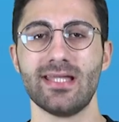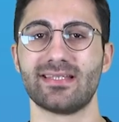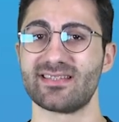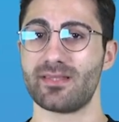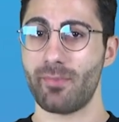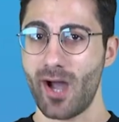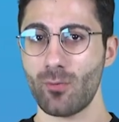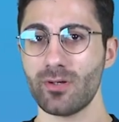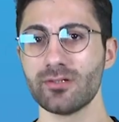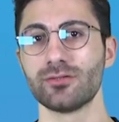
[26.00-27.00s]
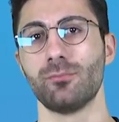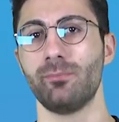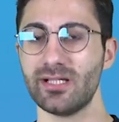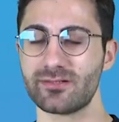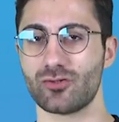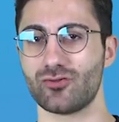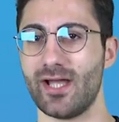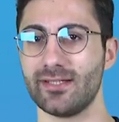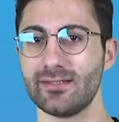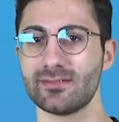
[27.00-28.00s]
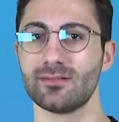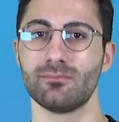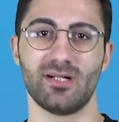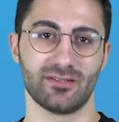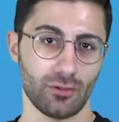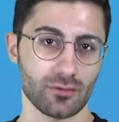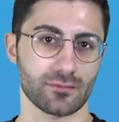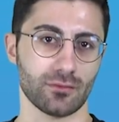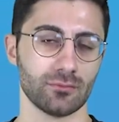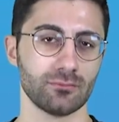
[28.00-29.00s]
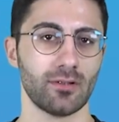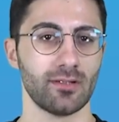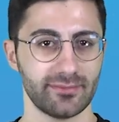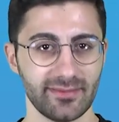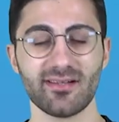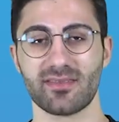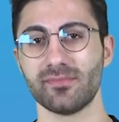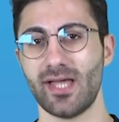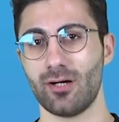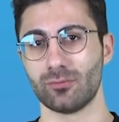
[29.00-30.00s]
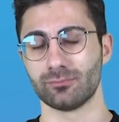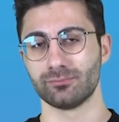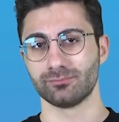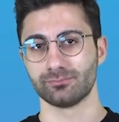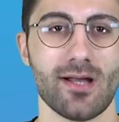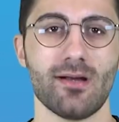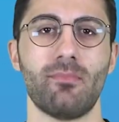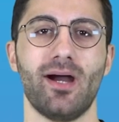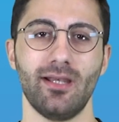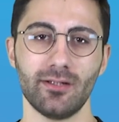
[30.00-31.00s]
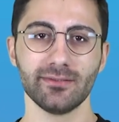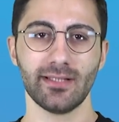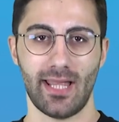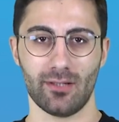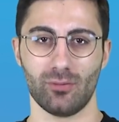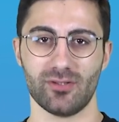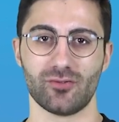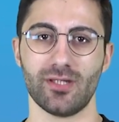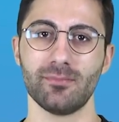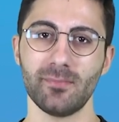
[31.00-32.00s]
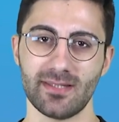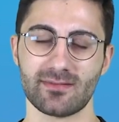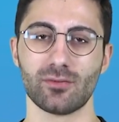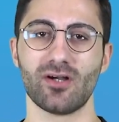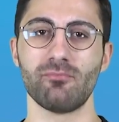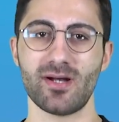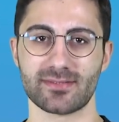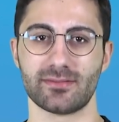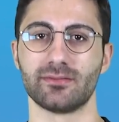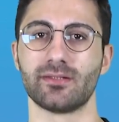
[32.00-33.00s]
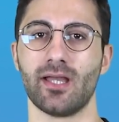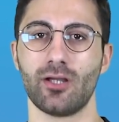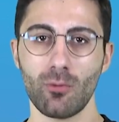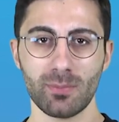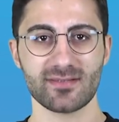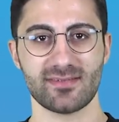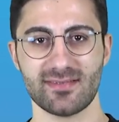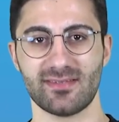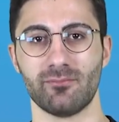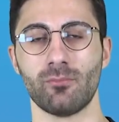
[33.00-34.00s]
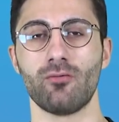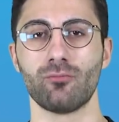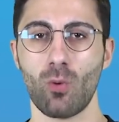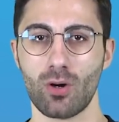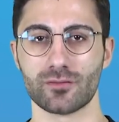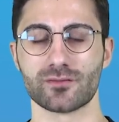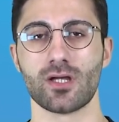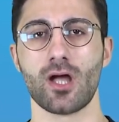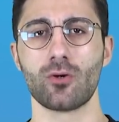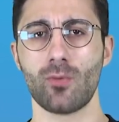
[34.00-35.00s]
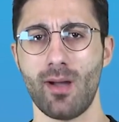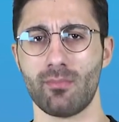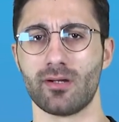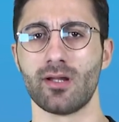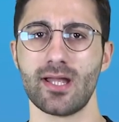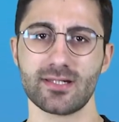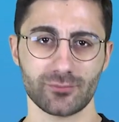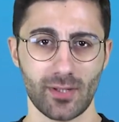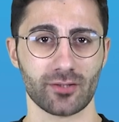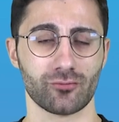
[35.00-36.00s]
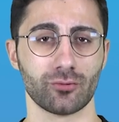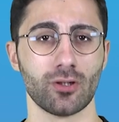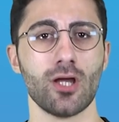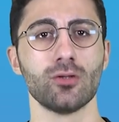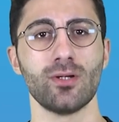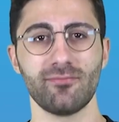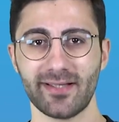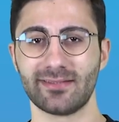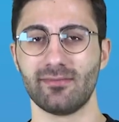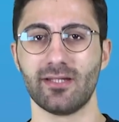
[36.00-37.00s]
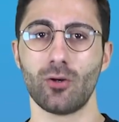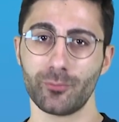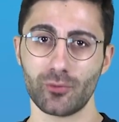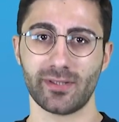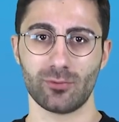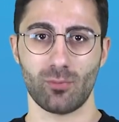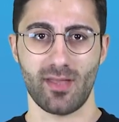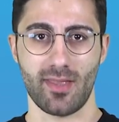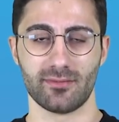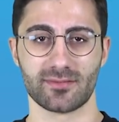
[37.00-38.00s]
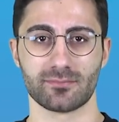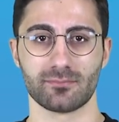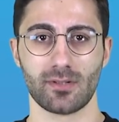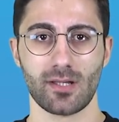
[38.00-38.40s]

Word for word: It has the power to build societies, but also tear them down. By learning a language, it means you have mastered a complex system of words, grammar and structure to effectively communicate with others.